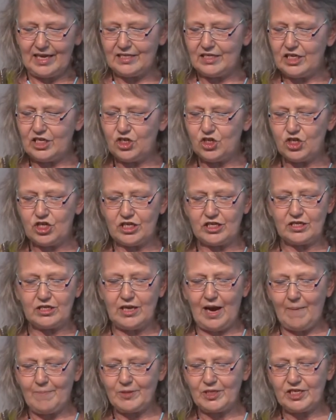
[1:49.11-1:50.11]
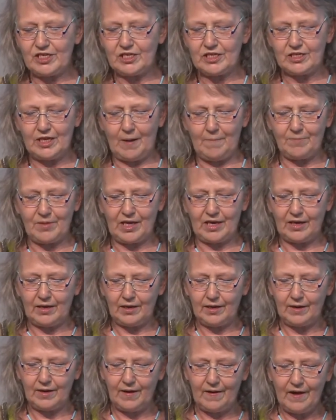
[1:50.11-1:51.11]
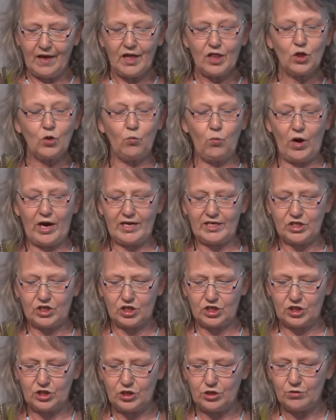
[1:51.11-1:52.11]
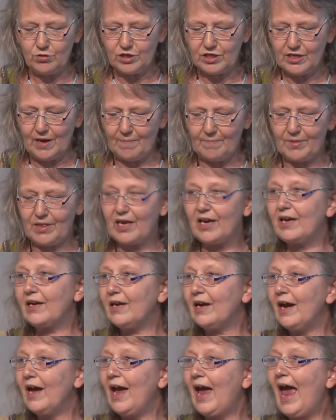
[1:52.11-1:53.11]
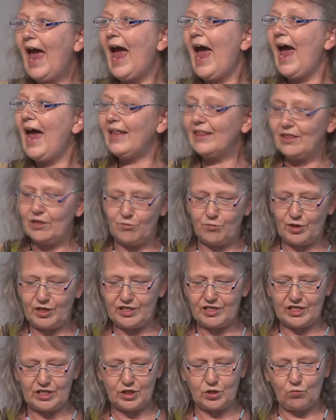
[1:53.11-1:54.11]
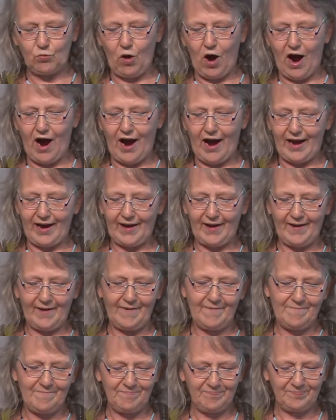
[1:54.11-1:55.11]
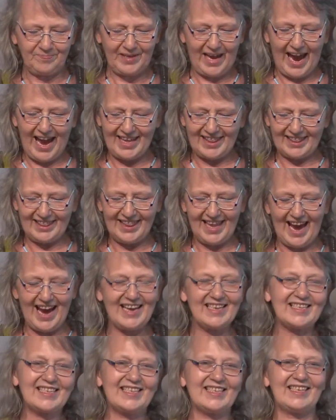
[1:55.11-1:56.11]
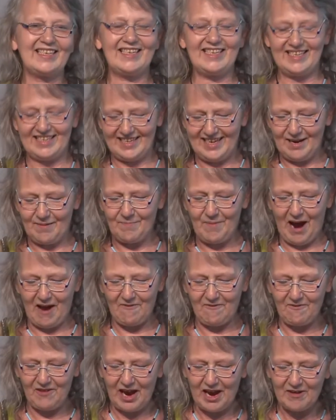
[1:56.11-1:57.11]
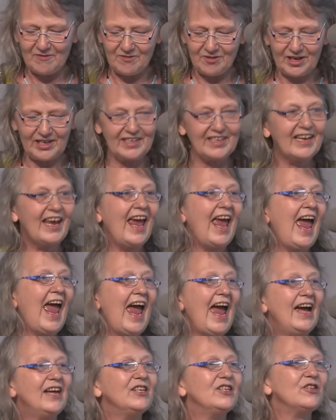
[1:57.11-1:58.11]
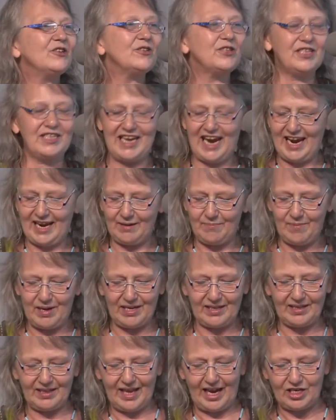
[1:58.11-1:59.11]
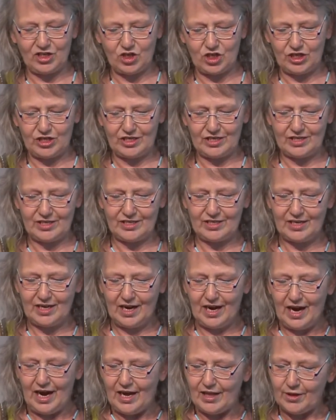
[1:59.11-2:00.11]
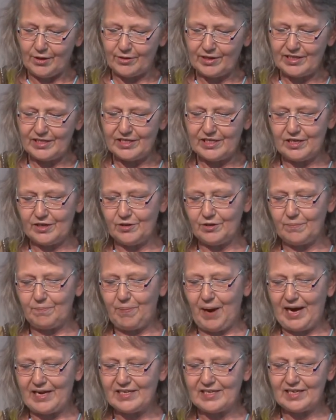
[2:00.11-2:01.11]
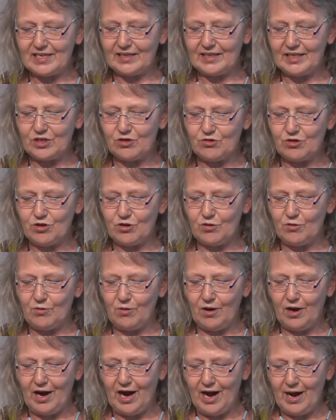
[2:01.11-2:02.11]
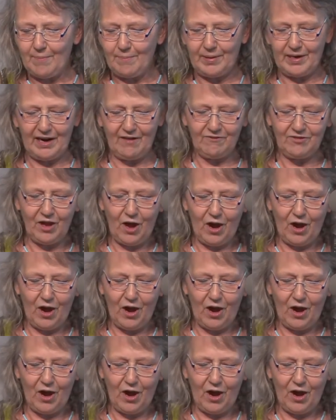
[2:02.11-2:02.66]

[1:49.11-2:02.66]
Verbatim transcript: They teach the steps to something, the ways to do something, and the reasons why. And lastly, my favorite, entertainment legends. They're considered basically true, but